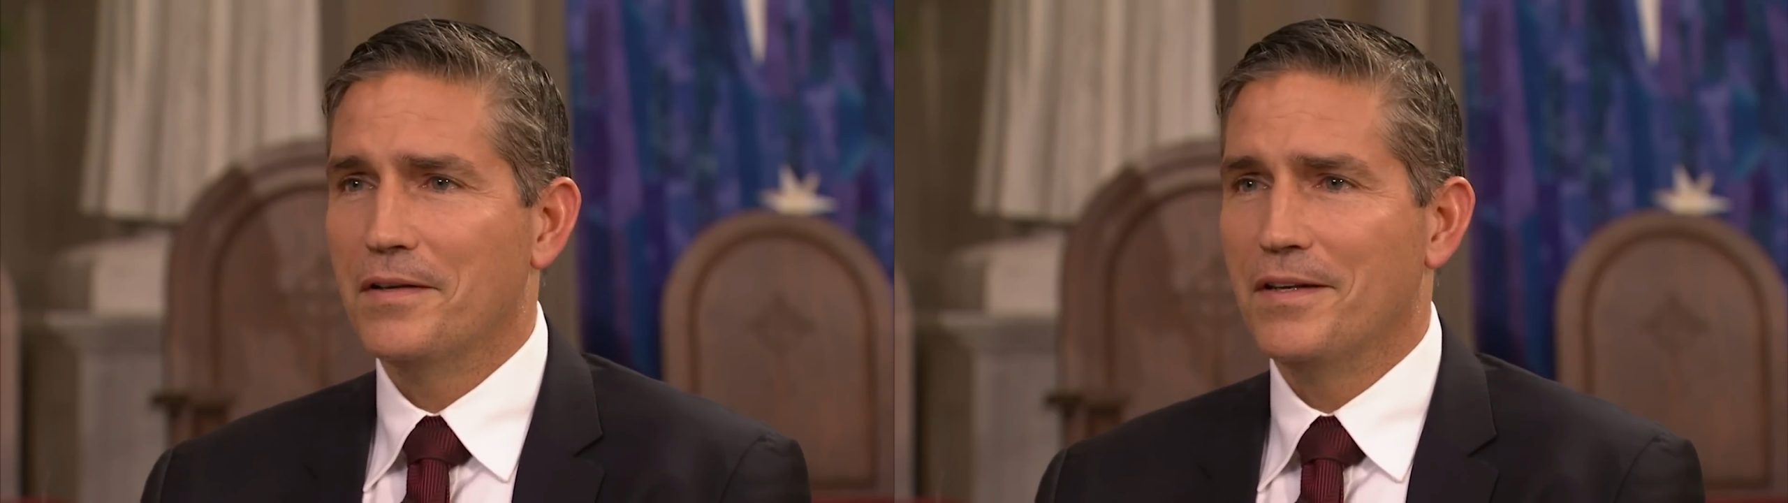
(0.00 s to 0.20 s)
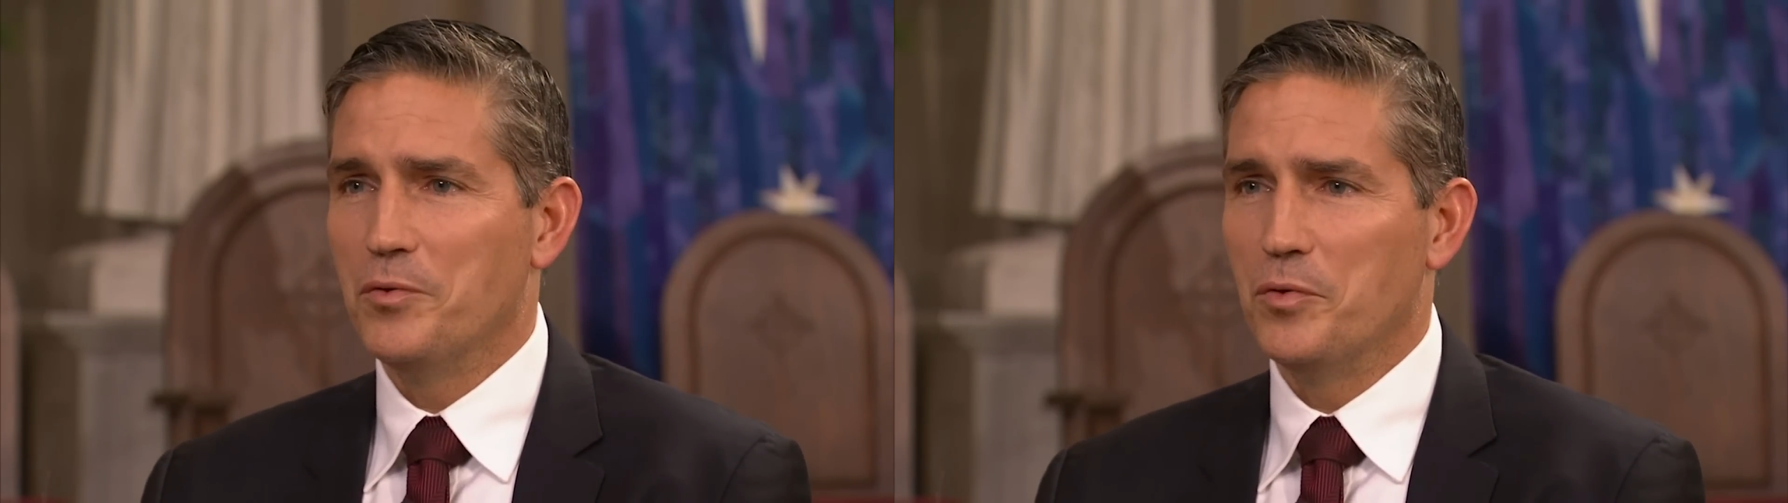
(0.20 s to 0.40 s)

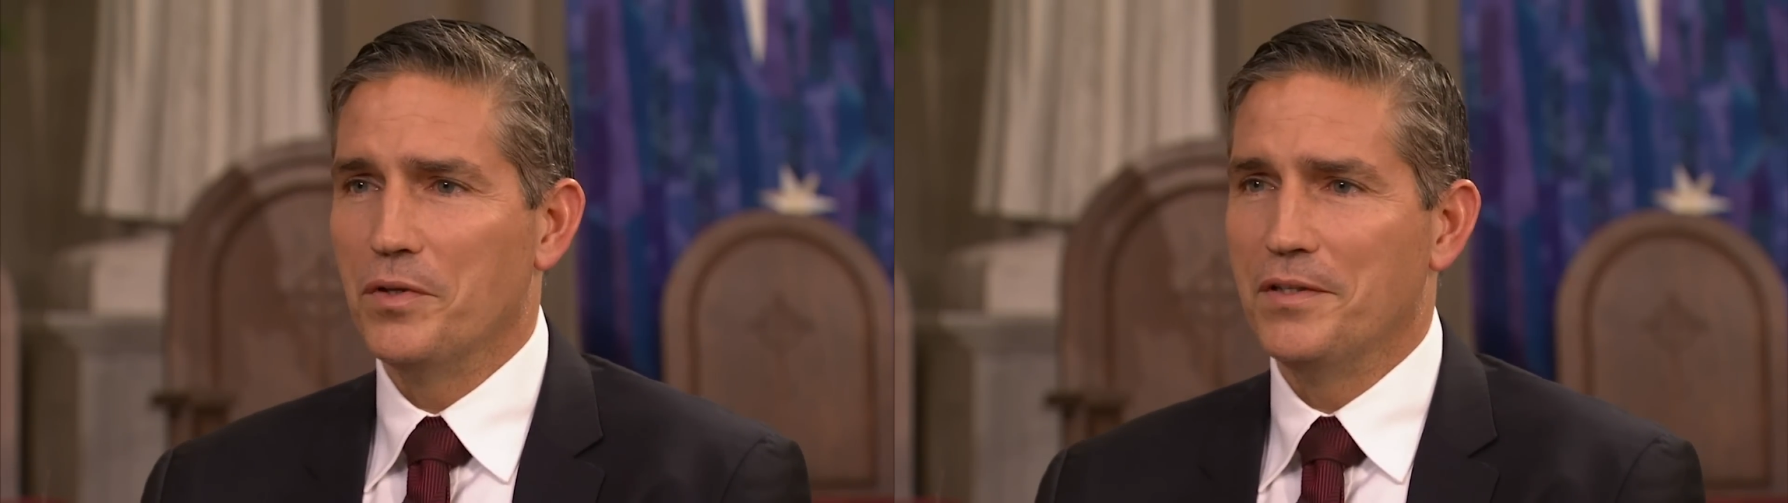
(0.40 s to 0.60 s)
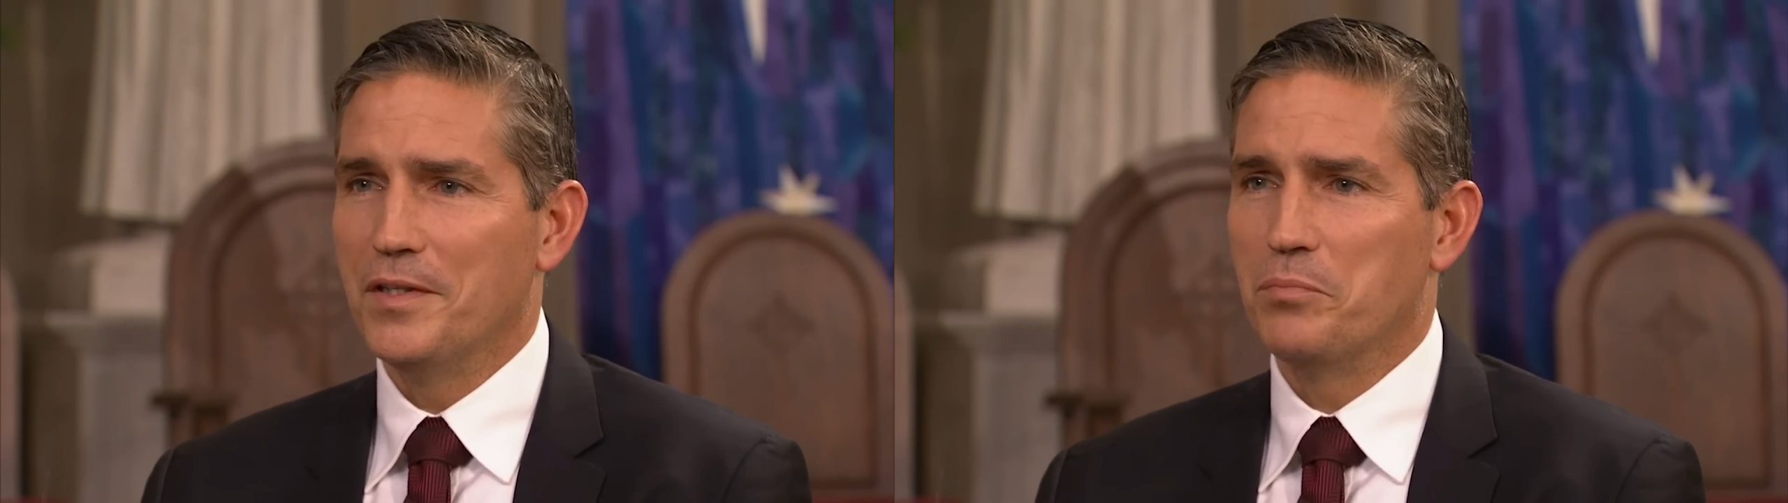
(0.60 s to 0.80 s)
he really
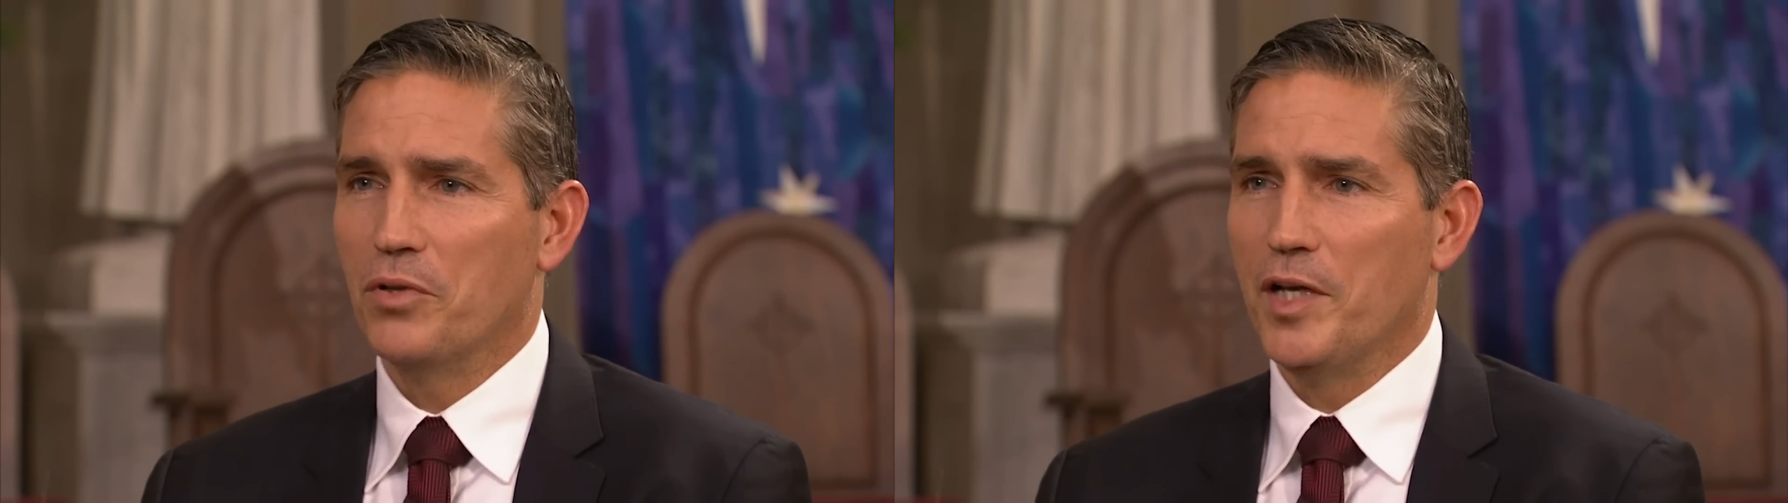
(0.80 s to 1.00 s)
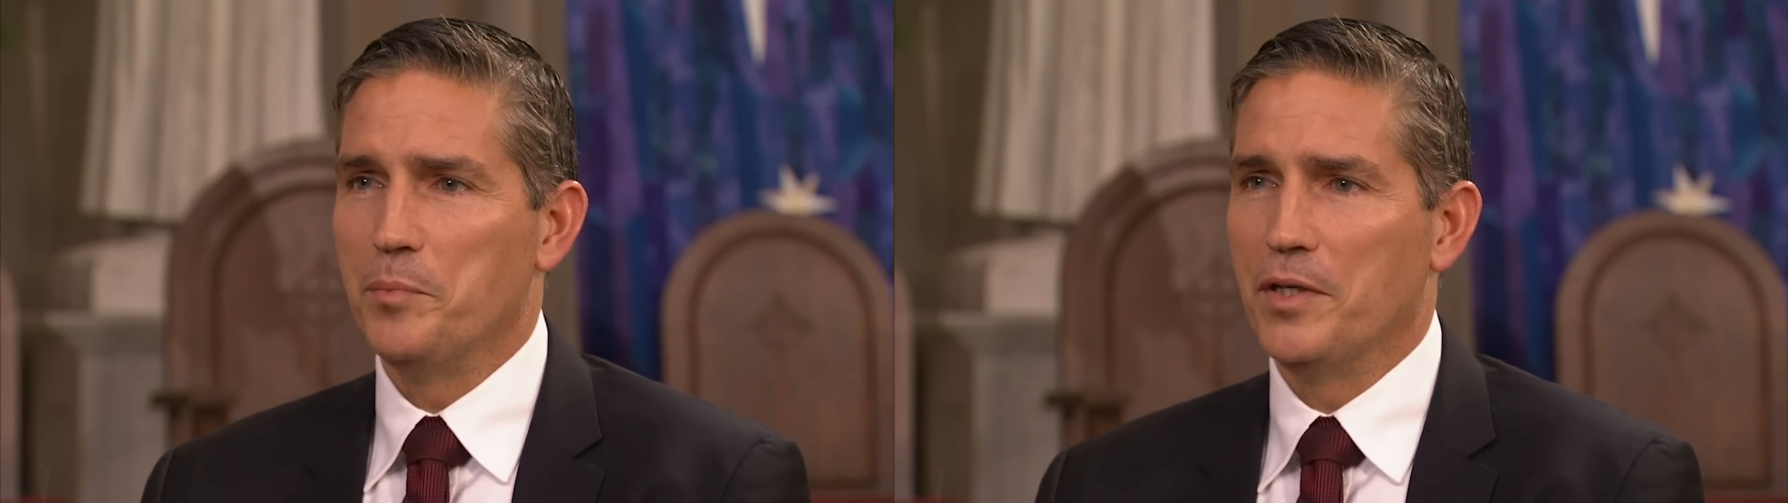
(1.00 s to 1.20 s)
did
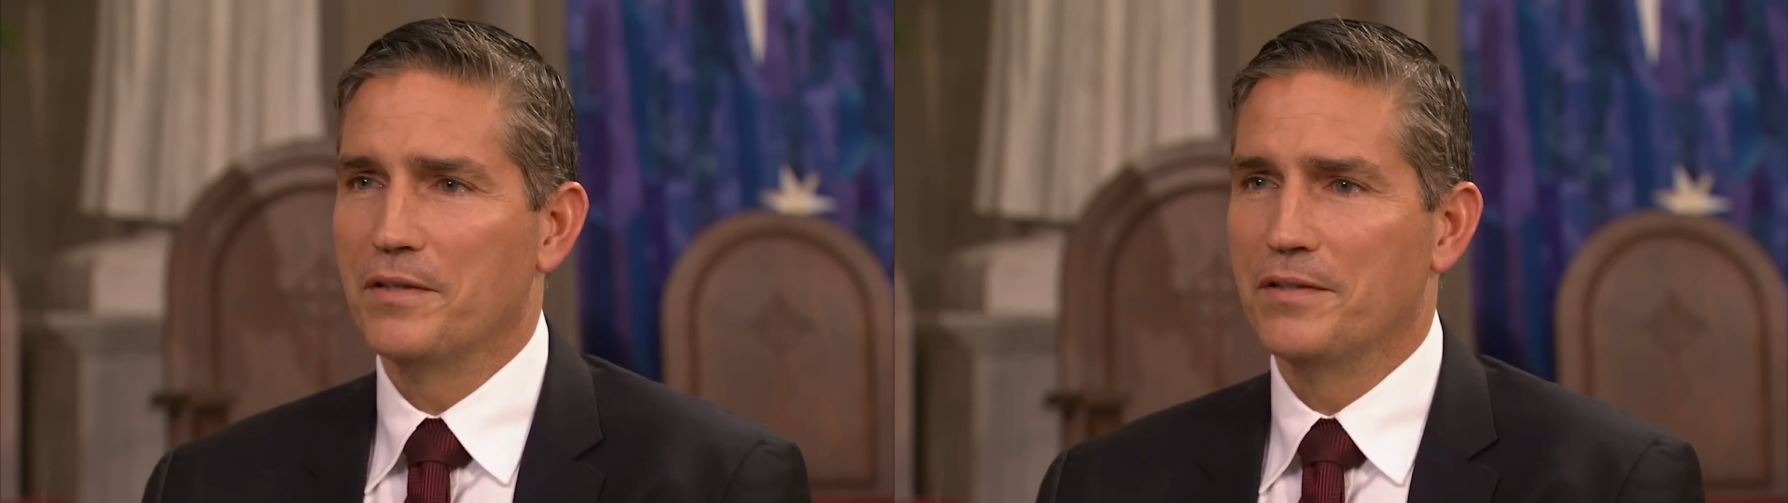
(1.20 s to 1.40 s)
play me.